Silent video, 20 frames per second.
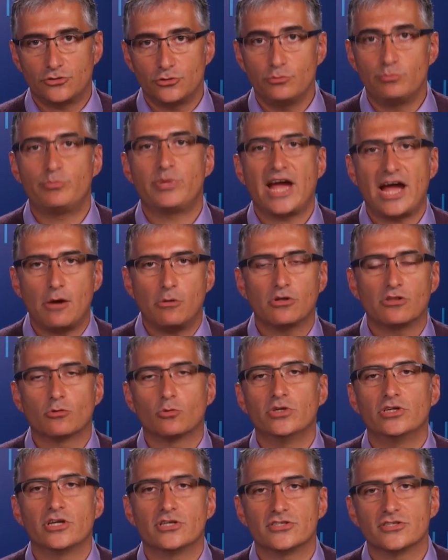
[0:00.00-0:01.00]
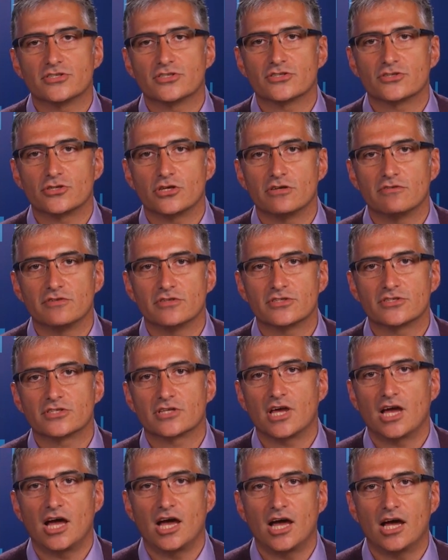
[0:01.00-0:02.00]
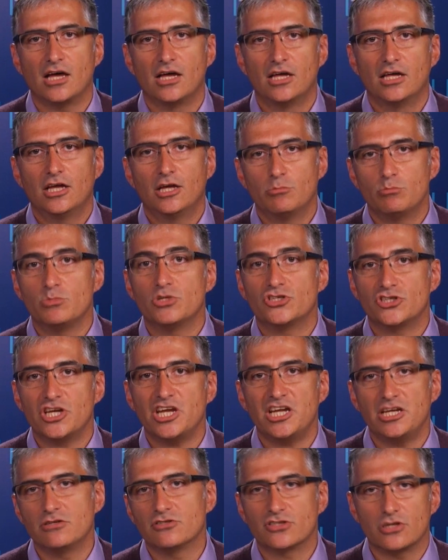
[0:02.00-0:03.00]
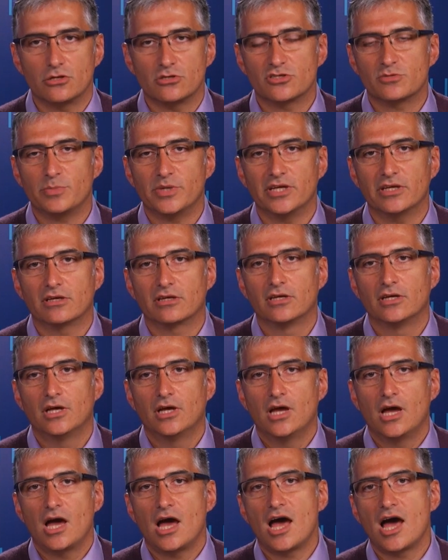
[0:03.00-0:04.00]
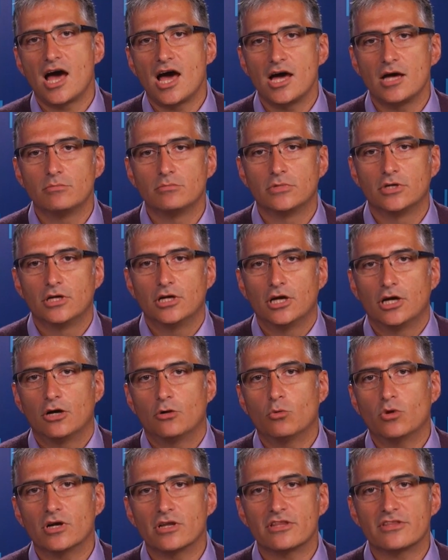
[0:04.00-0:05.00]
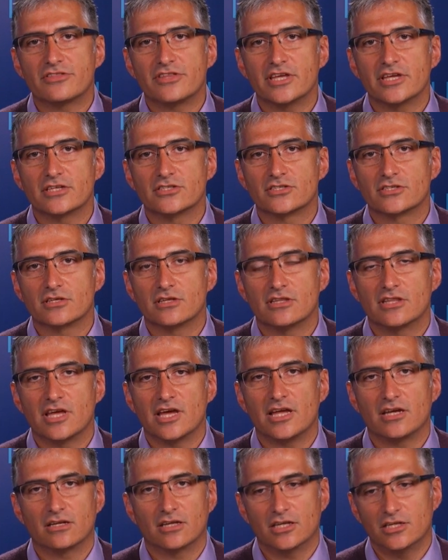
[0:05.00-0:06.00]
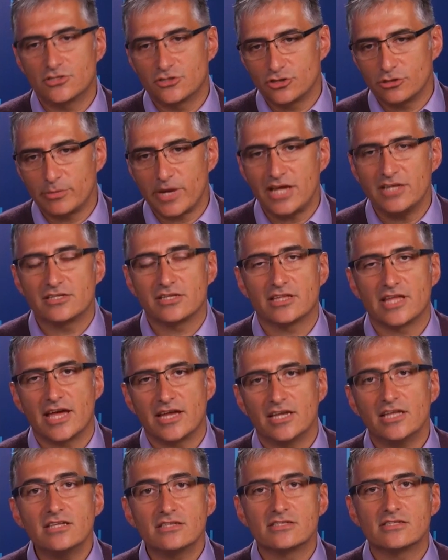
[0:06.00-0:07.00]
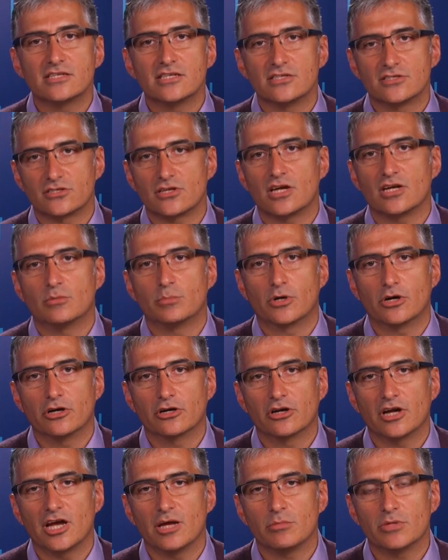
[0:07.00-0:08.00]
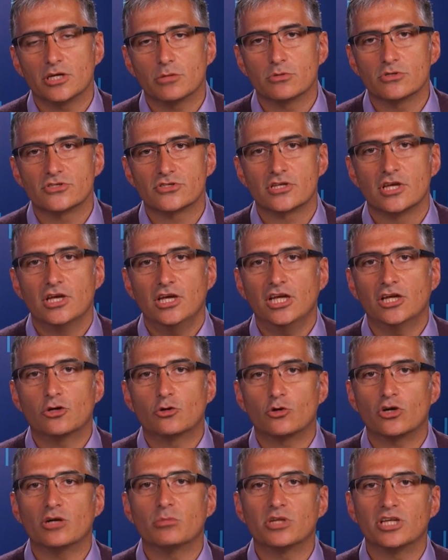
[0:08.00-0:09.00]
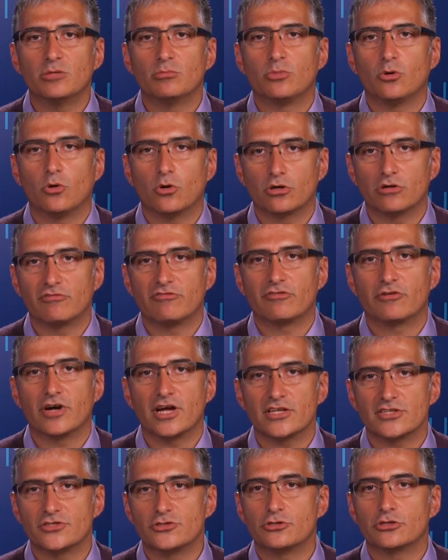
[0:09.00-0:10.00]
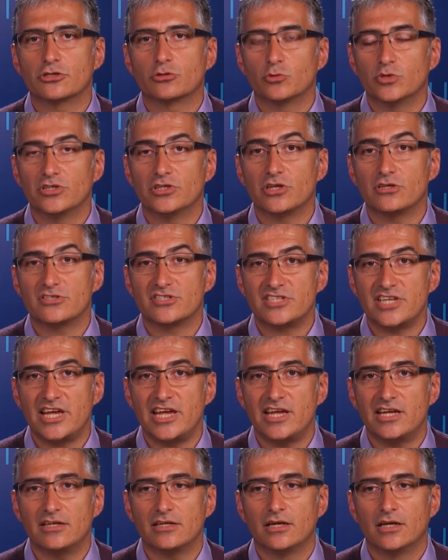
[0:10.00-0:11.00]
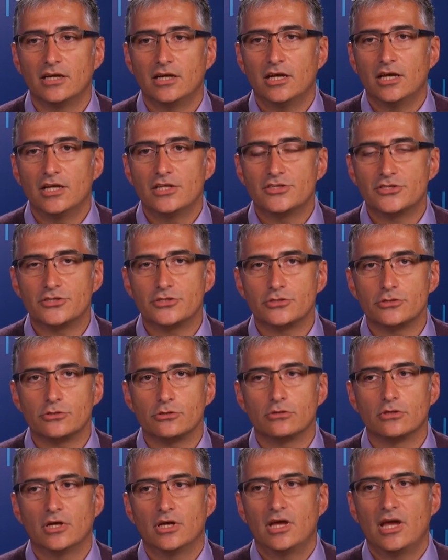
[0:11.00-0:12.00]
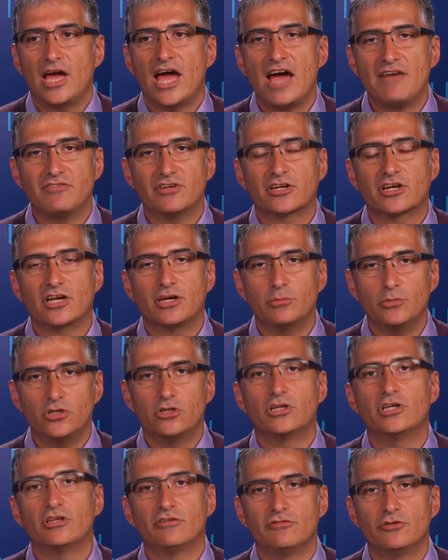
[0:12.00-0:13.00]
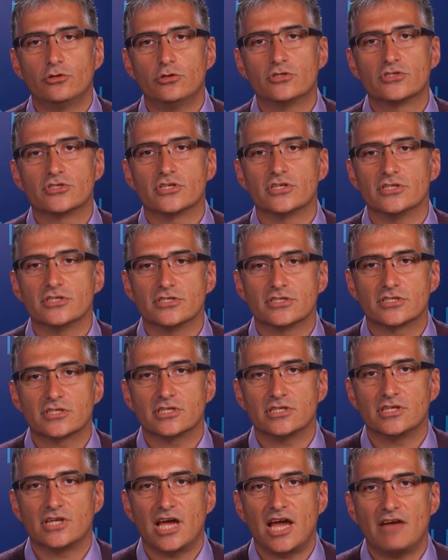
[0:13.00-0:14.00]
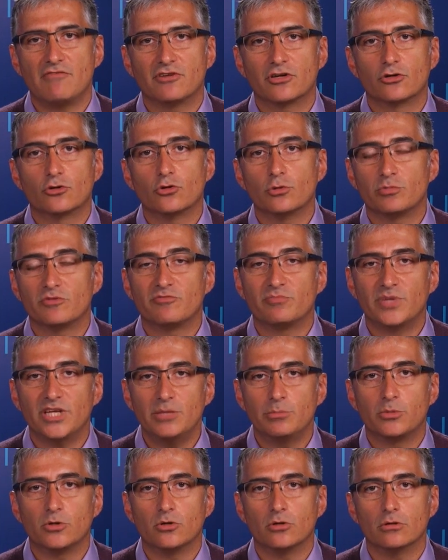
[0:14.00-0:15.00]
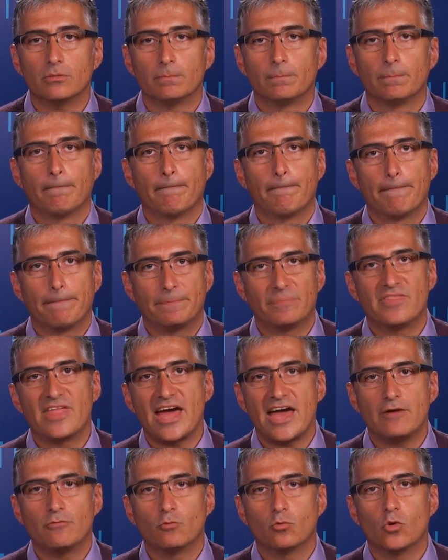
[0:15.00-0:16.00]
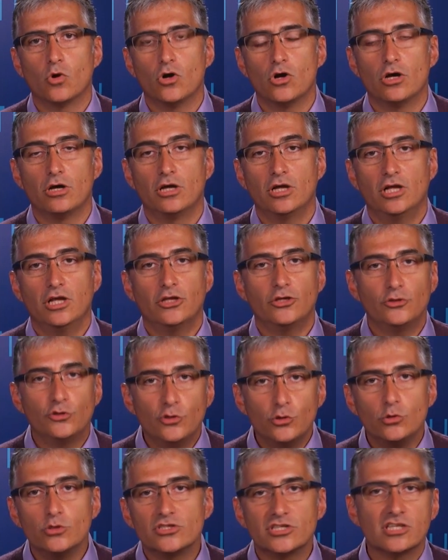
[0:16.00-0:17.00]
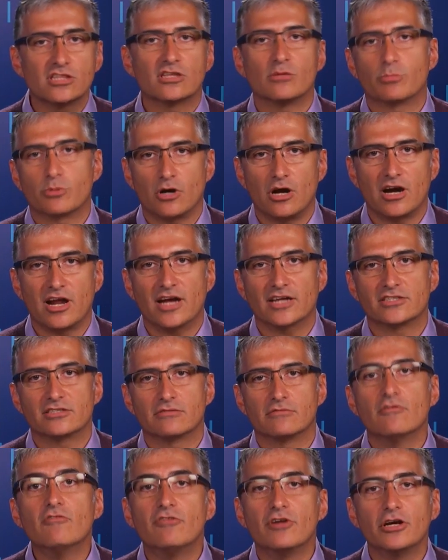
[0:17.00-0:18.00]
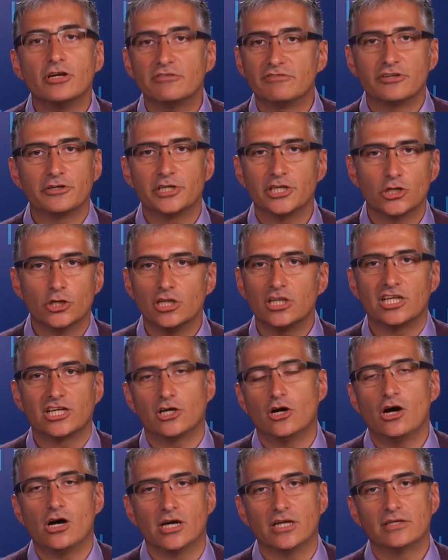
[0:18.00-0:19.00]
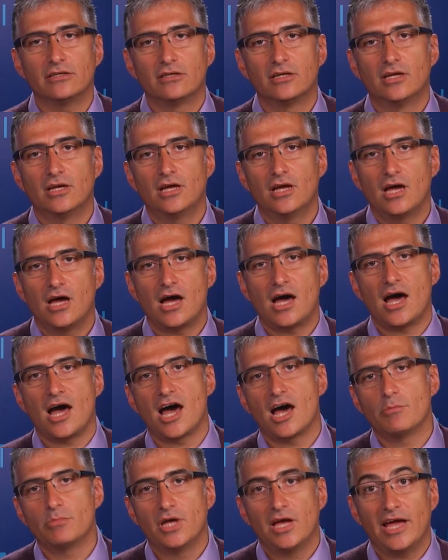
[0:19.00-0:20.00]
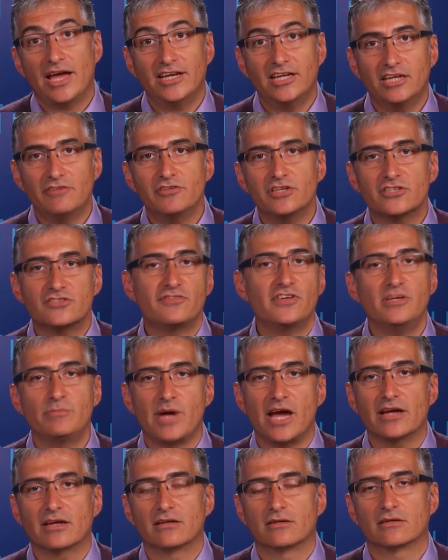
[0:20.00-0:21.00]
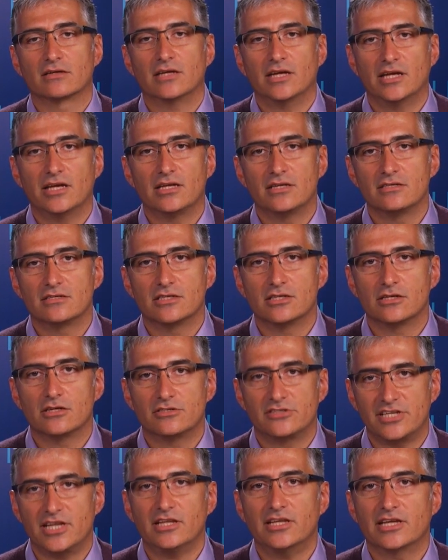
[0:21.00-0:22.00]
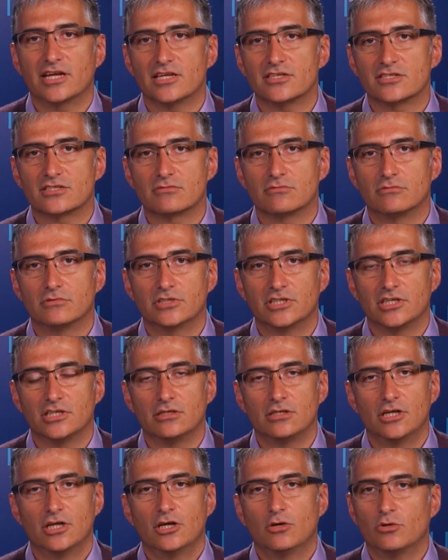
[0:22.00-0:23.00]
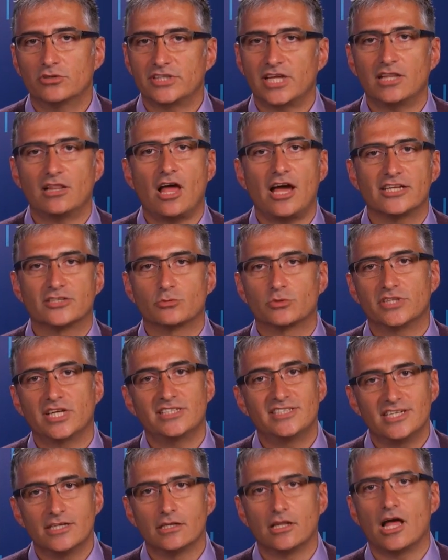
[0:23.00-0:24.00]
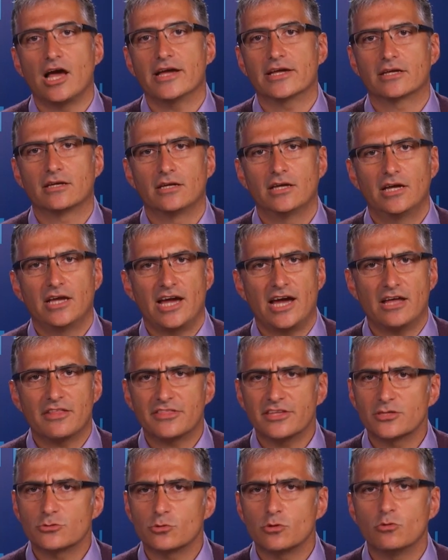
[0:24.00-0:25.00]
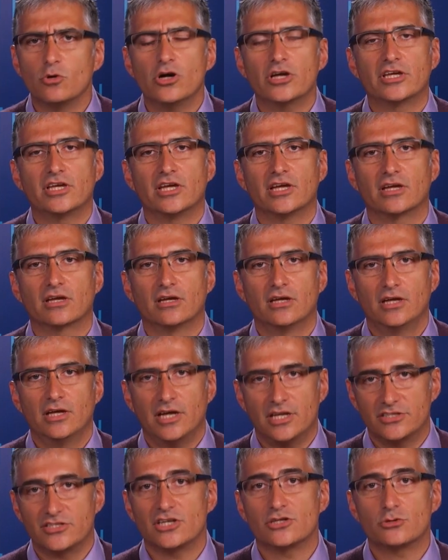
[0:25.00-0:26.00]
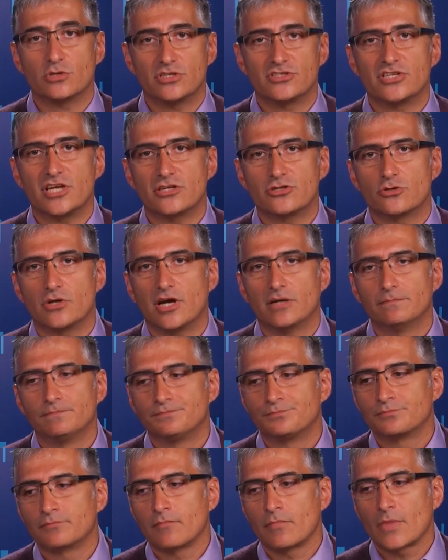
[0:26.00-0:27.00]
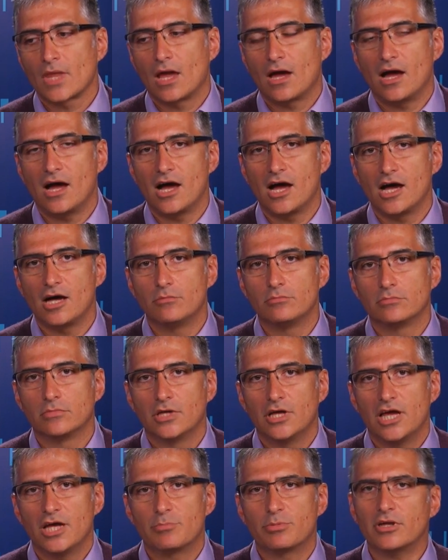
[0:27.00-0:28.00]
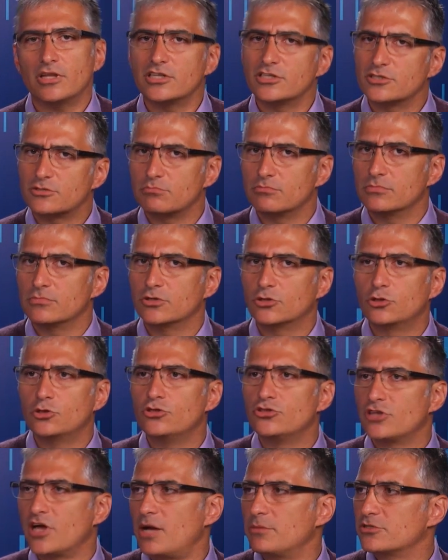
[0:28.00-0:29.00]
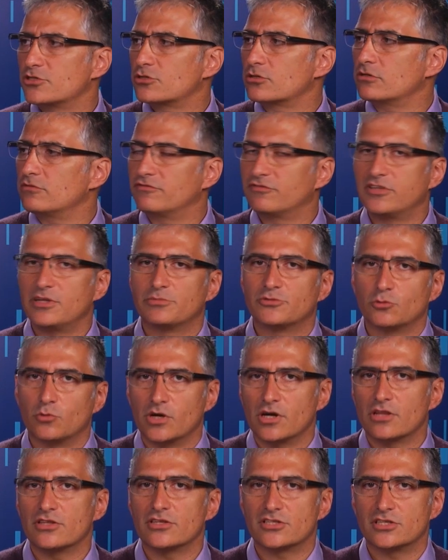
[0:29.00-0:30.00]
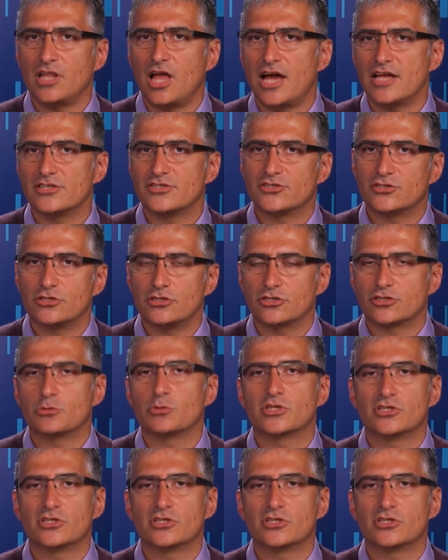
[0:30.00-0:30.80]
power the Windows as a service machine, so to speak. One of the things that is germane to that is the Insider program. It was incredibly important for us during Windows 10 to have a community of users and have a group of people that were using the product very, very early on, and giving us feedback and telling us what they liked, what they didn't like, how things were working, et cetera, et cetera. It probably is a good time to sort of flip to one of the slides too, so we can